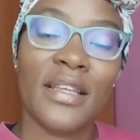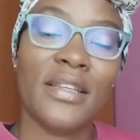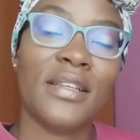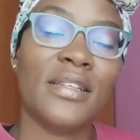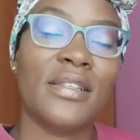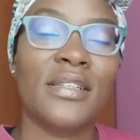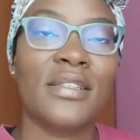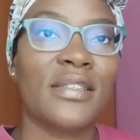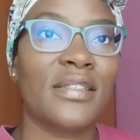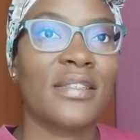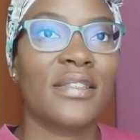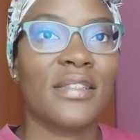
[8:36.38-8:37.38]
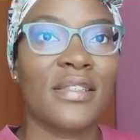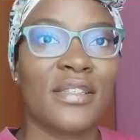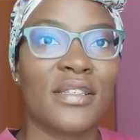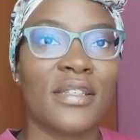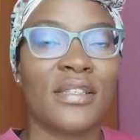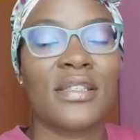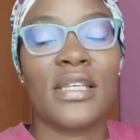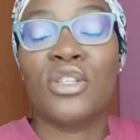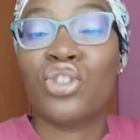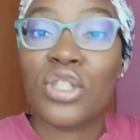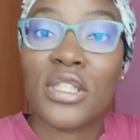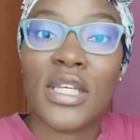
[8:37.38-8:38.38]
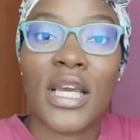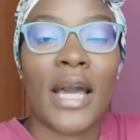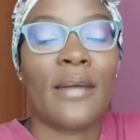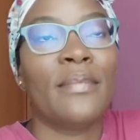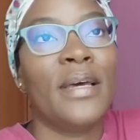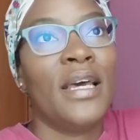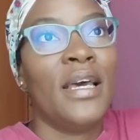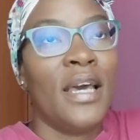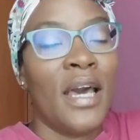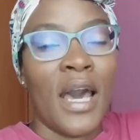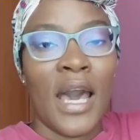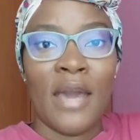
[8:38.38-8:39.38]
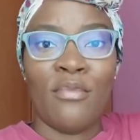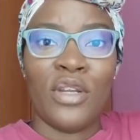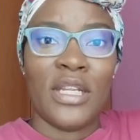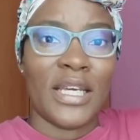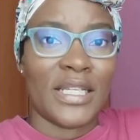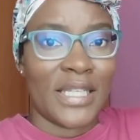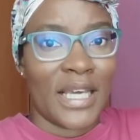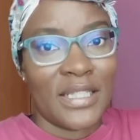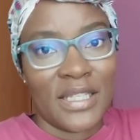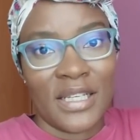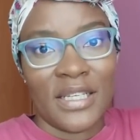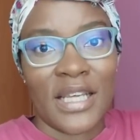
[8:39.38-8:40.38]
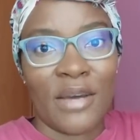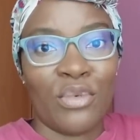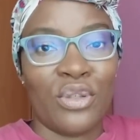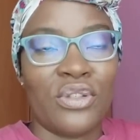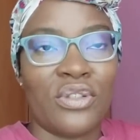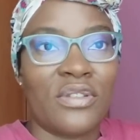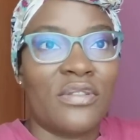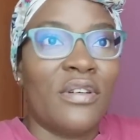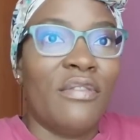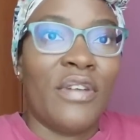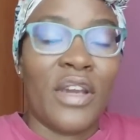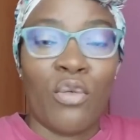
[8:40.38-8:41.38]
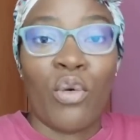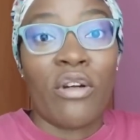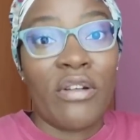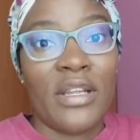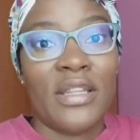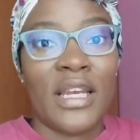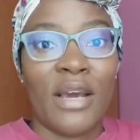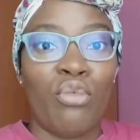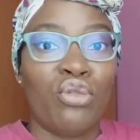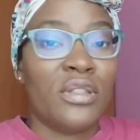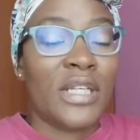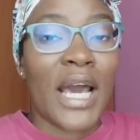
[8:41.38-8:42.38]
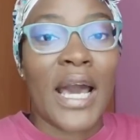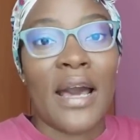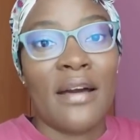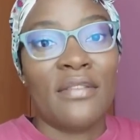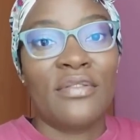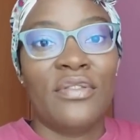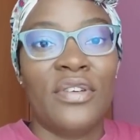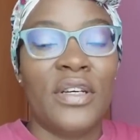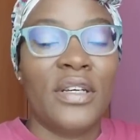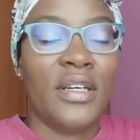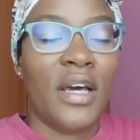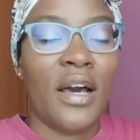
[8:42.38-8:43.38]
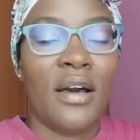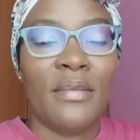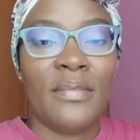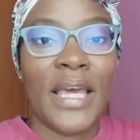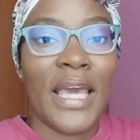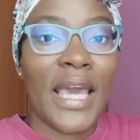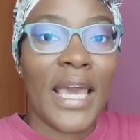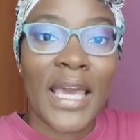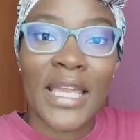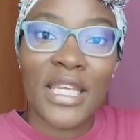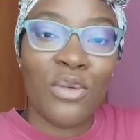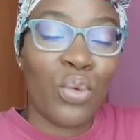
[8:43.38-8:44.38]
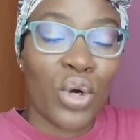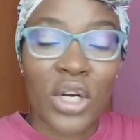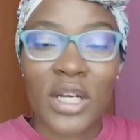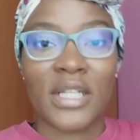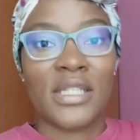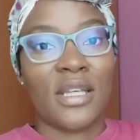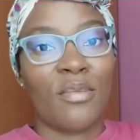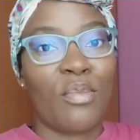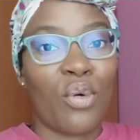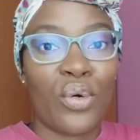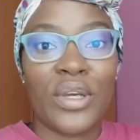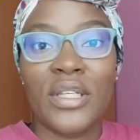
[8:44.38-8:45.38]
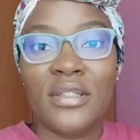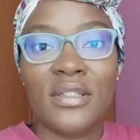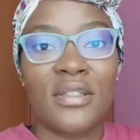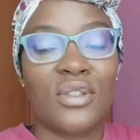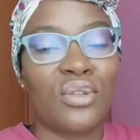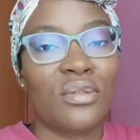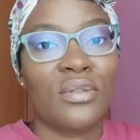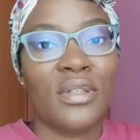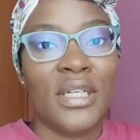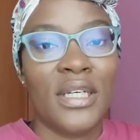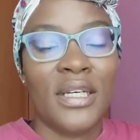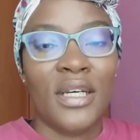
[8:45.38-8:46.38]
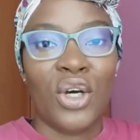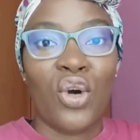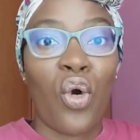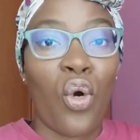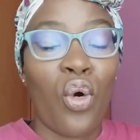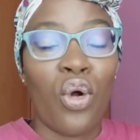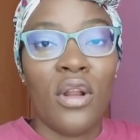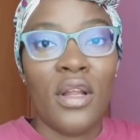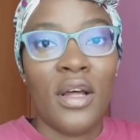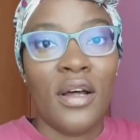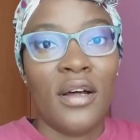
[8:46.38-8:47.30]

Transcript: it's interesting. I'm really excited. I was very worried that I wouldn't have any work at some point to call